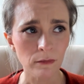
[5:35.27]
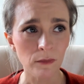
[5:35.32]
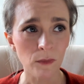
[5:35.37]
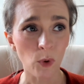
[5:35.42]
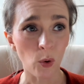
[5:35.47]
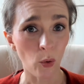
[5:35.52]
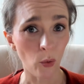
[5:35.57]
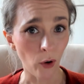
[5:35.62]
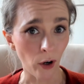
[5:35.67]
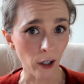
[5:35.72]

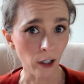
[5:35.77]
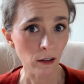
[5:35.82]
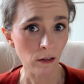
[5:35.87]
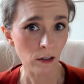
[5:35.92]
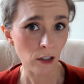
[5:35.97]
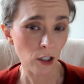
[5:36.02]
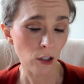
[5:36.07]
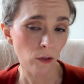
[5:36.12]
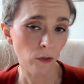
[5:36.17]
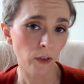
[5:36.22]
Or
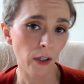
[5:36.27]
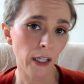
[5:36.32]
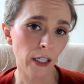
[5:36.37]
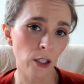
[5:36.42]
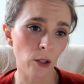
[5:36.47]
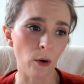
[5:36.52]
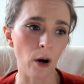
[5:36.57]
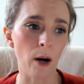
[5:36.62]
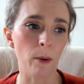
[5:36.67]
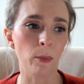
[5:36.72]
do you feel like
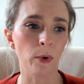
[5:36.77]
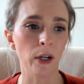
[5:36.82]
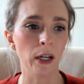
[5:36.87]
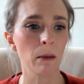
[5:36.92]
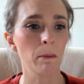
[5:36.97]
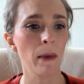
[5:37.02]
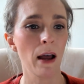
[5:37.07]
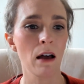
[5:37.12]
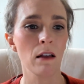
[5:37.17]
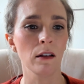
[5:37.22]
you are pretty
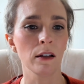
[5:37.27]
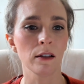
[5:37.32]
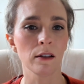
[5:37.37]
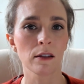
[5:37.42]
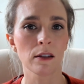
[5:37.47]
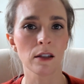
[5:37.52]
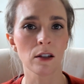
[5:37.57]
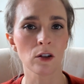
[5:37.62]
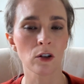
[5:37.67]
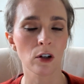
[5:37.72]

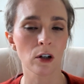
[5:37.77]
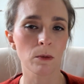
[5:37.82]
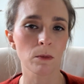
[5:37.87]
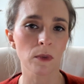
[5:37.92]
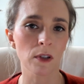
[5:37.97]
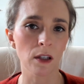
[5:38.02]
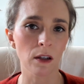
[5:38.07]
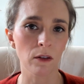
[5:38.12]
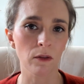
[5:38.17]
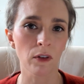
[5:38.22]
balanced in
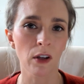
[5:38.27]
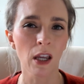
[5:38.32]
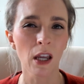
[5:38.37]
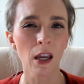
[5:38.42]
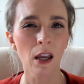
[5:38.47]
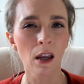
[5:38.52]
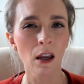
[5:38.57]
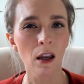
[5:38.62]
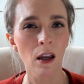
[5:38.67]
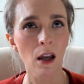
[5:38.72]
terms of
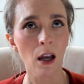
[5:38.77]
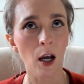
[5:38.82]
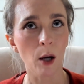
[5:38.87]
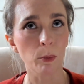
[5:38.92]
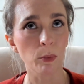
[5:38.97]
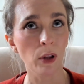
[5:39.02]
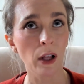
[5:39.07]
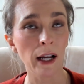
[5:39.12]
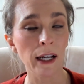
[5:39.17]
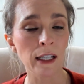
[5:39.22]

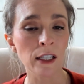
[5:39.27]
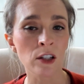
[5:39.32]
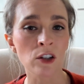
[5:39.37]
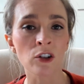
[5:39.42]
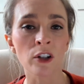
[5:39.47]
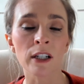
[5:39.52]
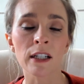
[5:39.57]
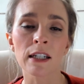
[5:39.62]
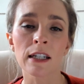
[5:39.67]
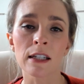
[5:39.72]
applying
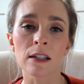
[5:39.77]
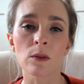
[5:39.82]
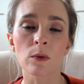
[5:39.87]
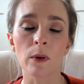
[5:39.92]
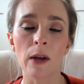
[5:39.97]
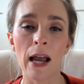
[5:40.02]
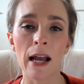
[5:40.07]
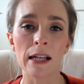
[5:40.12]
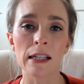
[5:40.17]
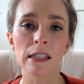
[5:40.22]
strictness
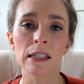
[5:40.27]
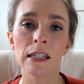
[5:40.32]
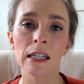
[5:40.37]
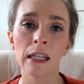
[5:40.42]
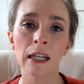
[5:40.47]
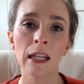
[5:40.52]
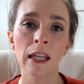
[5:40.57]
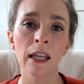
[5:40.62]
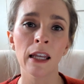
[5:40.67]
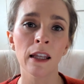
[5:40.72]
as
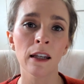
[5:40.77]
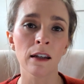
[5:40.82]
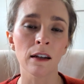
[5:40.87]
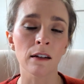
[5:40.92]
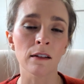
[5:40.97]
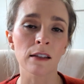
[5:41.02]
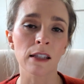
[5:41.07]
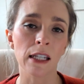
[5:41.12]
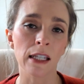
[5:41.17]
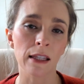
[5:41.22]
needed
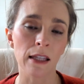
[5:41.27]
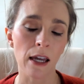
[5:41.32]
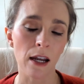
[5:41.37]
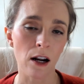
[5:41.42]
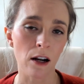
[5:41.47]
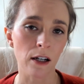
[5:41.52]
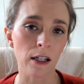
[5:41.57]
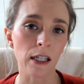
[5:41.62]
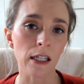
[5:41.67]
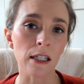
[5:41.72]
and seeing that
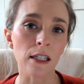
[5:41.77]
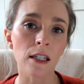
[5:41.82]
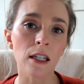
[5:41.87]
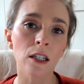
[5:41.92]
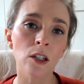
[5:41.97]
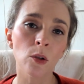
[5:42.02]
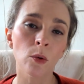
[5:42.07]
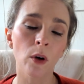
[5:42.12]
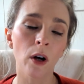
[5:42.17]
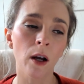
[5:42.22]
on a
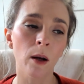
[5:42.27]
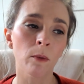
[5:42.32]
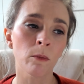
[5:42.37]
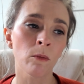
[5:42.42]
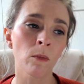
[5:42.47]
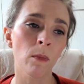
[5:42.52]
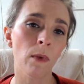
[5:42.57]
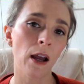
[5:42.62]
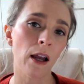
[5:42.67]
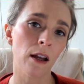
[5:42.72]

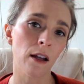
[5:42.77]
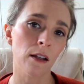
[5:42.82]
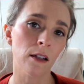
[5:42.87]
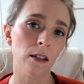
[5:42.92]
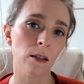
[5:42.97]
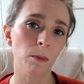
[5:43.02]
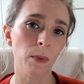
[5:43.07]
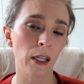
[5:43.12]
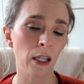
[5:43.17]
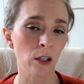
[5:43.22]
continuum
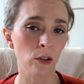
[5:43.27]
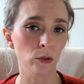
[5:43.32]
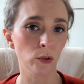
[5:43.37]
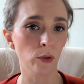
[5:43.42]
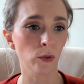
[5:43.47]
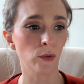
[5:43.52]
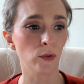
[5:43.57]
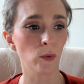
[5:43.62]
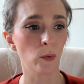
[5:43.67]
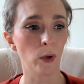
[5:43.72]
and being
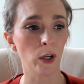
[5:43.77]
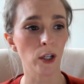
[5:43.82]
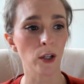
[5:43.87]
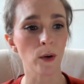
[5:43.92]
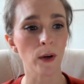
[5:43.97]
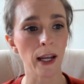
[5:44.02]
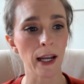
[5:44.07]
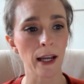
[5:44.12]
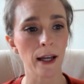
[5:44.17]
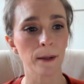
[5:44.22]
loose where you
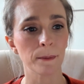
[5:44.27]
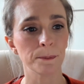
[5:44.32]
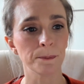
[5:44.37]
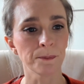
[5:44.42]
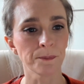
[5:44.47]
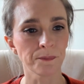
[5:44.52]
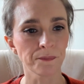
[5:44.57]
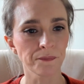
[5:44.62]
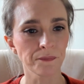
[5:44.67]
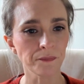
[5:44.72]
can?
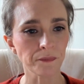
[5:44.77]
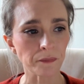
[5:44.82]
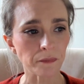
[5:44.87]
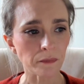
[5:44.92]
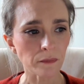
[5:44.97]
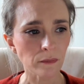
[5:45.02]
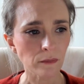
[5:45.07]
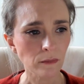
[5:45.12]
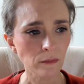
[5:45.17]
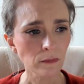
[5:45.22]

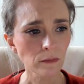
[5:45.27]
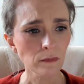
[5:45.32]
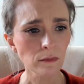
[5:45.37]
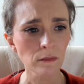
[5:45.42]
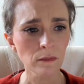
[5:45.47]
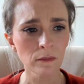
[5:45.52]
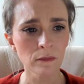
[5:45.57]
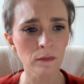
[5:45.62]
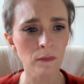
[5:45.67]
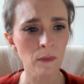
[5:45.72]

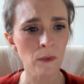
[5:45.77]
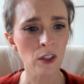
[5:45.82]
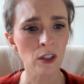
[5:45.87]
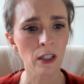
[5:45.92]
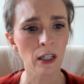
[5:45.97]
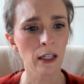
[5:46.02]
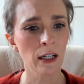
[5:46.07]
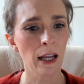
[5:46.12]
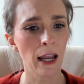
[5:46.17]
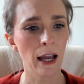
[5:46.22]
I'm just
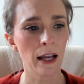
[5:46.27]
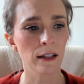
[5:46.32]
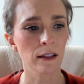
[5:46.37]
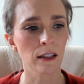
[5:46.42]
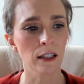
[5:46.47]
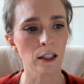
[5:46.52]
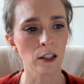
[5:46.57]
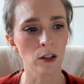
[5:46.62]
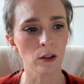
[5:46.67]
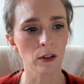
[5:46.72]
kind of
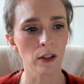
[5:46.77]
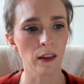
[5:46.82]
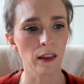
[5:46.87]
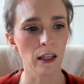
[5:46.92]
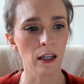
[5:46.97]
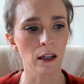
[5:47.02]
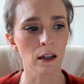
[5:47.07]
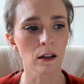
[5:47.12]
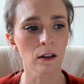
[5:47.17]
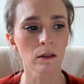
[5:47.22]
asking you to
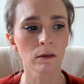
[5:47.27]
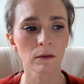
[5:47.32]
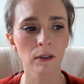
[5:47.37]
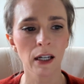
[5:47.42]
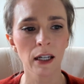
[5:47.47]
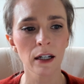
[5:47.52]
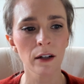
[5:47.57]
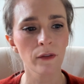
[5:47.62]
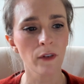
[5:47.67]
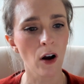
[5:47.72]
think
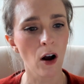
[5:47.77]
kind of